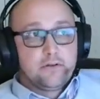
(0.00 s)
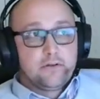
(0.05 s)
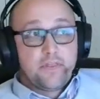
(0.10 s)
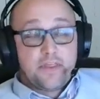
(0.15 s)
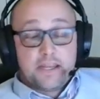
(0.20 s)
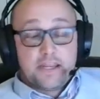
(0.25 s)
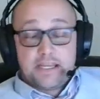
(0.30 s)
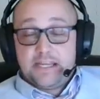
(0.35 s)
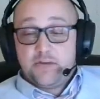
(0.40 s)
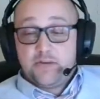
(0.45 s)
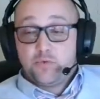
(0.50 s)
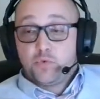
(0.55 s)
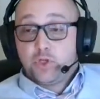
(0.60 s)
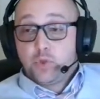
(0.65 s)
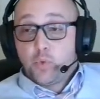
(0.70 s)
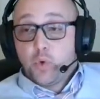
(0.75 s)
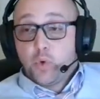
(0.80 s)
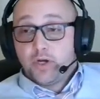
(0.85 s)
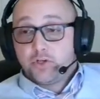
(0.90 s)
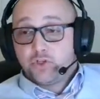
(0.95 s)
thing he
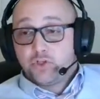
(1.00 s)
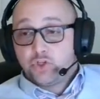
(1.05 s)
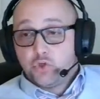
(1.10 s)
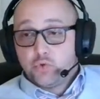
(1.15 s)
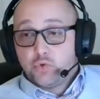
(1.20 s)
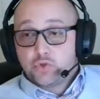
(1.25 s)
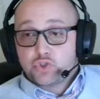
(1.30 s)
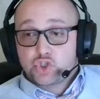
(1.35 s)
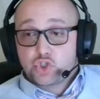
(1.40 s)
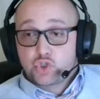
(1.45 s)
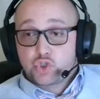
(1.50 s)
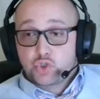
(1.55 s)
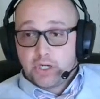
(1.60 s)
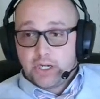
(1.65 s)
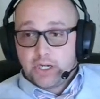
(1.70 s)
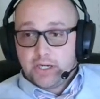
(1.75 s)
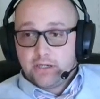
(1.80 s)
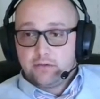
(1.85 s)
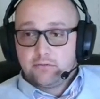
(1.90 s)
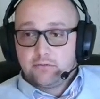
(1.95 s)
really wanted to do was
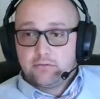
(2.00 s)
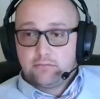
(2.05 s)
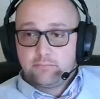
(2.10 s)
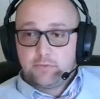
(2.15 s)
train